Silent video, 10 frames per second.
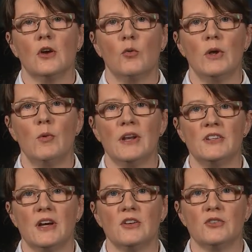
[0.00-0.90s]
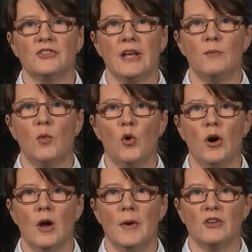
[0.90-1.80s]
We wanted to understand more
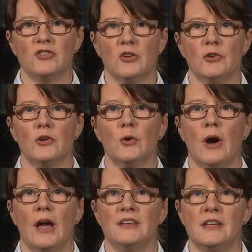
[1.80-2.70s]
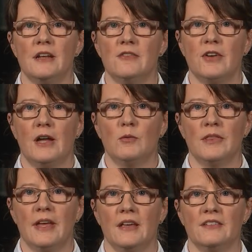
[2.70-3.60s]
about children who are identified with
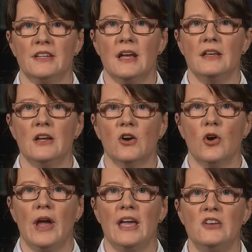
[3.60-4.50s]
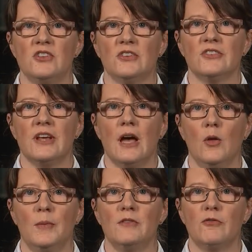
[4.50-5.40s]
ASD at younger ages to
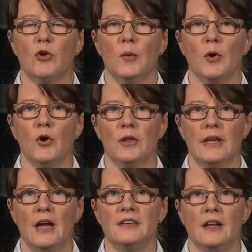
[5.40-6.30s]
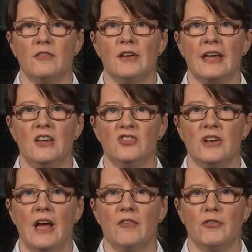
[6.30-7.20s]
help inform early identification
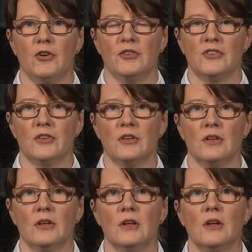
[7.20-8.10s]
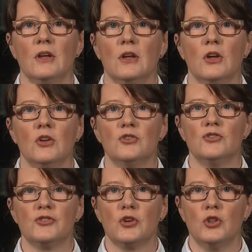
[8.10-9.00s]
efforts.
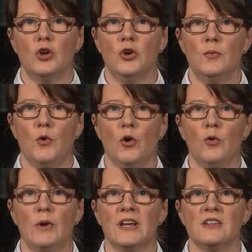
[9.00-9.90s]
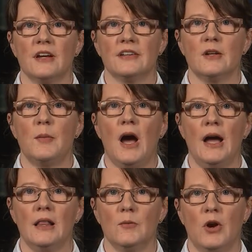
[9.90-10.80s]
To learn more, we conducted a
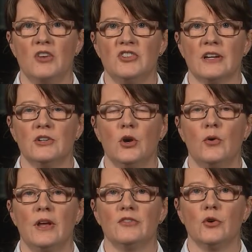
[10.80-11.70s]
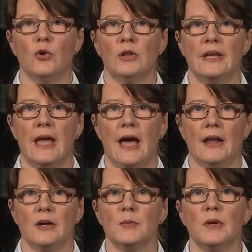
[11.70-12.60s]
pilot project known as Early
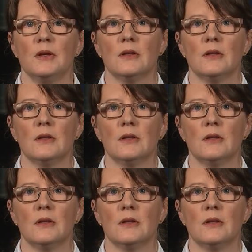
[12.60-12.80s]
ADDM.